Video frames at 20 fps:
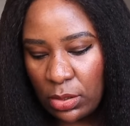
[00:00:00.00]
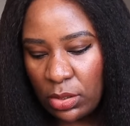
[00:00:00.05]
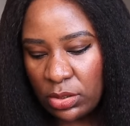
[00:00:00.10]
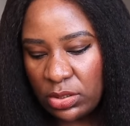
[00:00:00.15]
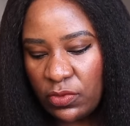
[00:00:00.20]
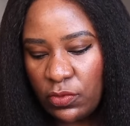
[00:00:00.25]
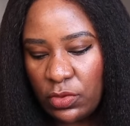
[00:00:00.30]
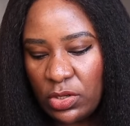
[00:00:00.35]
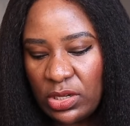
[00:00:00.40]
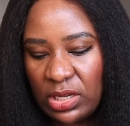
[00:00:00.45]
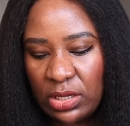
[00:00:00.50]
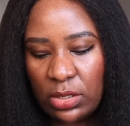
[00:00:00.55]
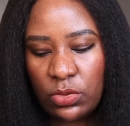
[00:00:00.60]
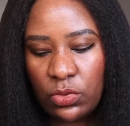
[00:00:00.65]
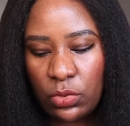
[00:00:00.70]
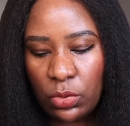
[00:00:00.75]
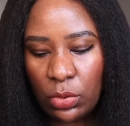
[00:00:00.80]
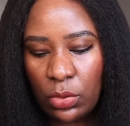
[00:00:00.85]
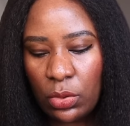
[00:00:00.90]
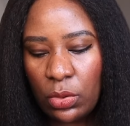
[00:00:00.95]
because this video is getting
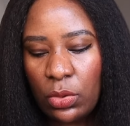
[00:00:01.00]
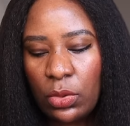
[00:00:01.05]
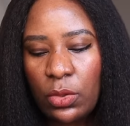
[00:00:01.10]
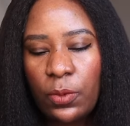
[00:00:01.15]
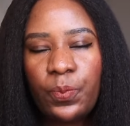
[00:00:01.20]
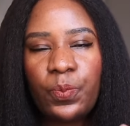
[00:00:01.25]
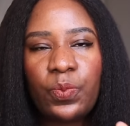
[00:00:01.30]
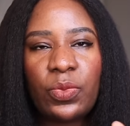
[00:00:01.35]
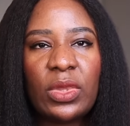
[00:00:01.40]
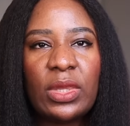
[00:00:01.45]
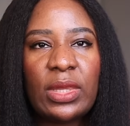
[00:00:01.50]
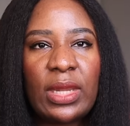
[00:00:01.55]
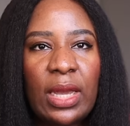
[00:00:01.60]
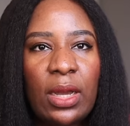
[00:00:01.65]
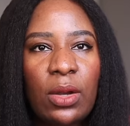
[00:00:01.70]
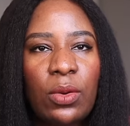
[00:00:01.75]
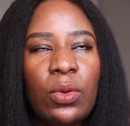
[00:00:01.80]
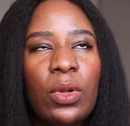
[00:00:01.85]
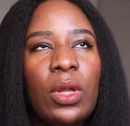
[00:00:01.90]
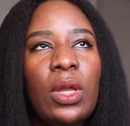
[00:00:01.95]
too long.
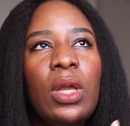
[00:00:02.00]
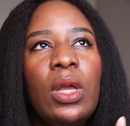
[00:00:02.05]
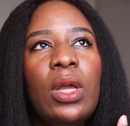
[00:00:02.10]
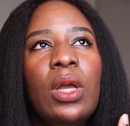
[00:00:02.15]
Now,